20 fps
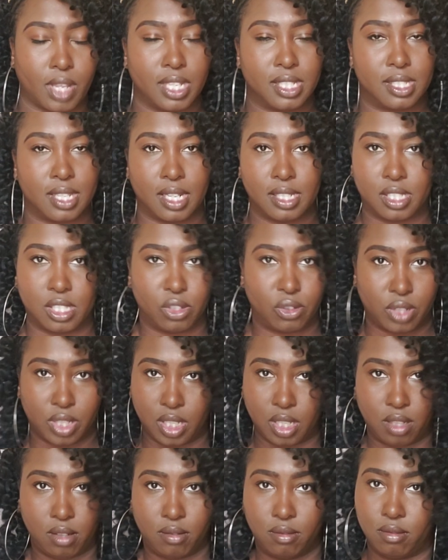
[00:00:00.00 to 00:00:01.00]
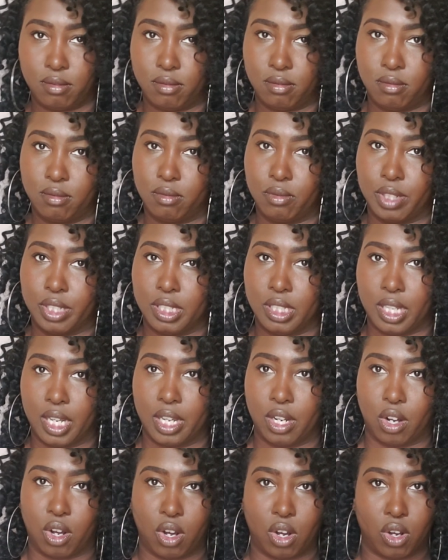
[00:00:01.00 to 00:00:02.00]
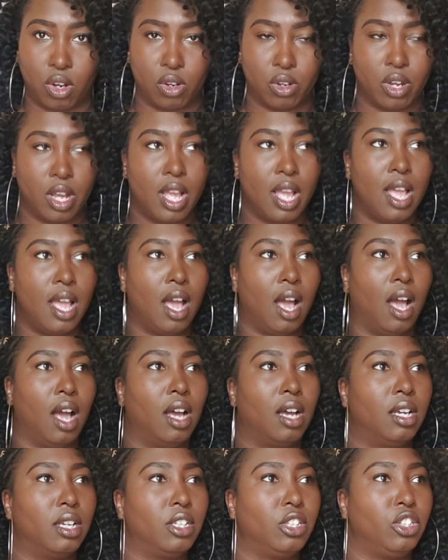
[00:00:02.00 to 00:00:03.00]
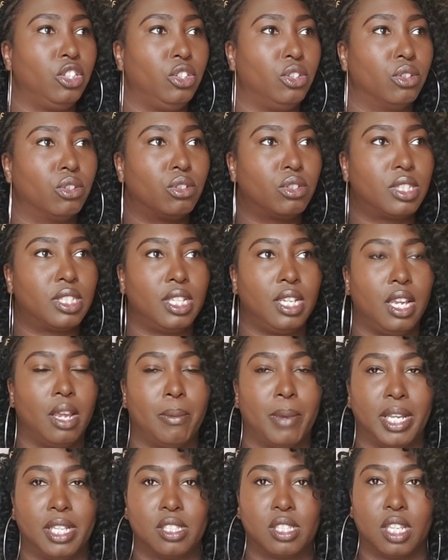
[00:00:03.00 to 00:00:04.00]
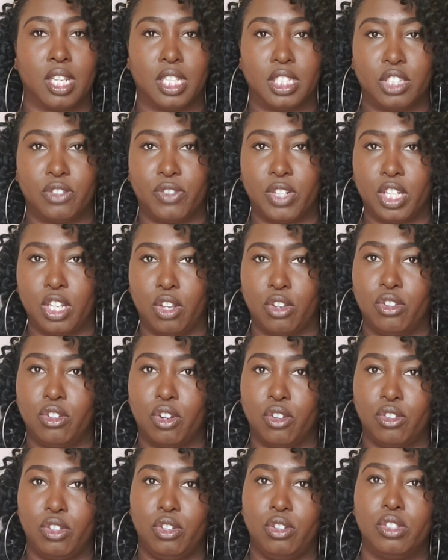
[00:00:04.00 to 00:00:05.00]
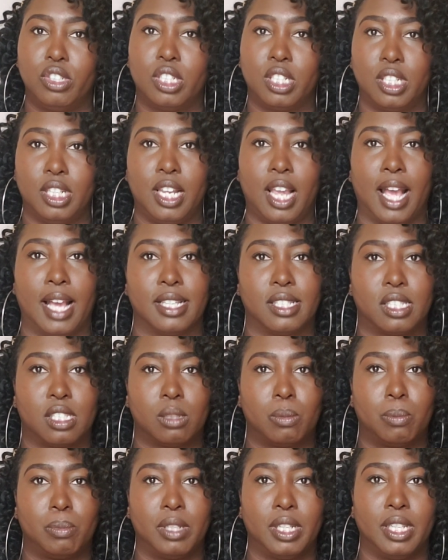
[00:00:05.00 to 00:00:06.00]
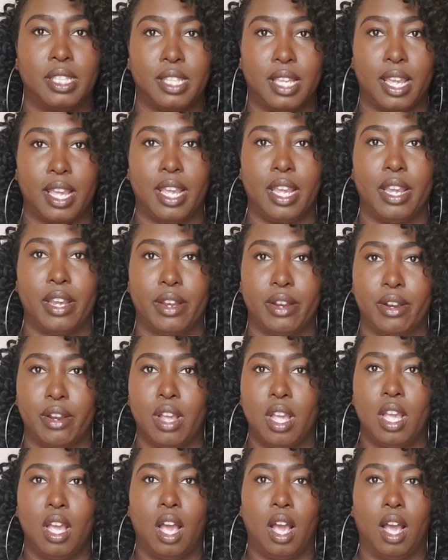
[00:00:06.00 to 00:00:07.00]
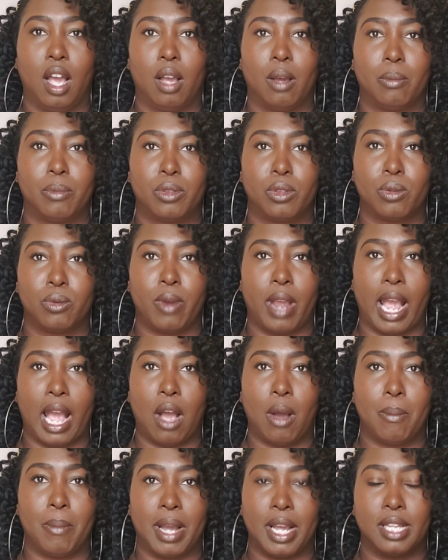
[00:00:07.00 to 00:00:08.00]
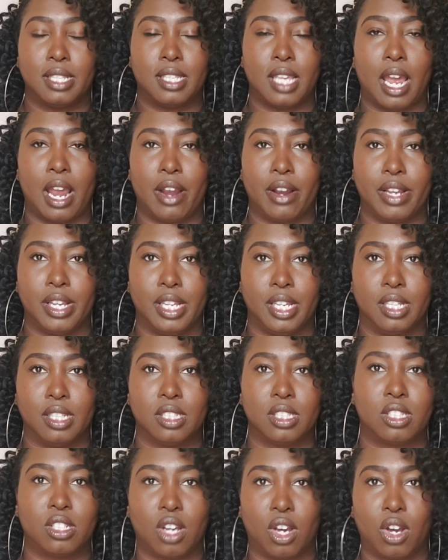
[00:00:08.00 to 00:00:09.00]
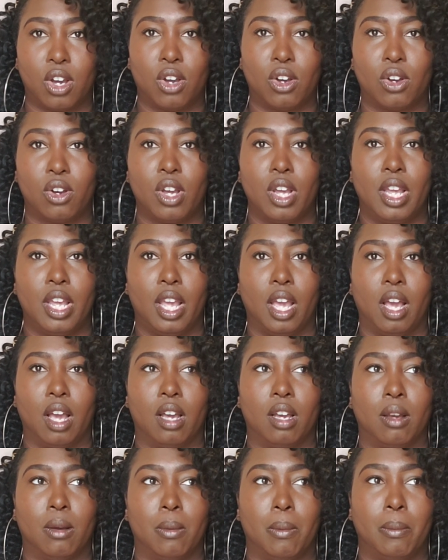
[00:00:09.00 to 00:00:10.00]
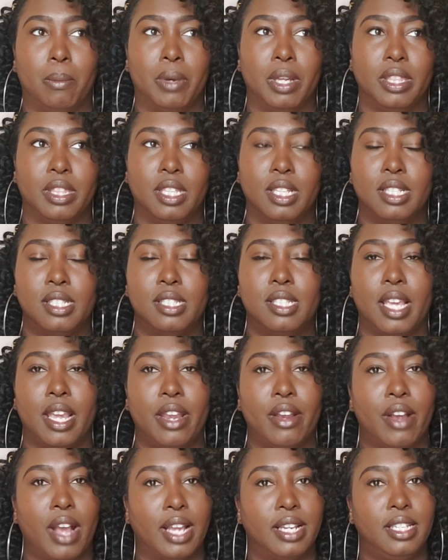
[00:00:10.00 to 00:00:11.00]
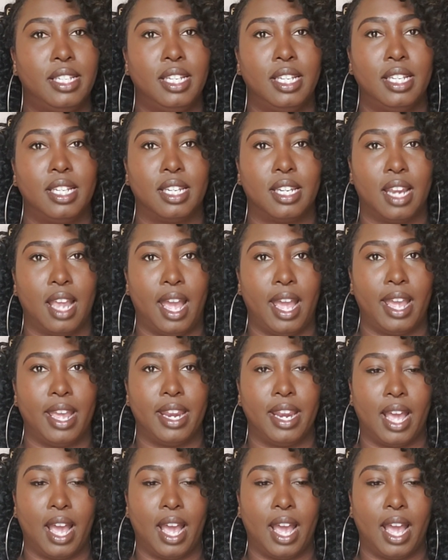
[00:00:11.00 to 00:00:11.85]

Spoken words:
It's not silky really at all. You'll see in my installation video, usually I split the hair throughout my entire install. But this hair, I did not.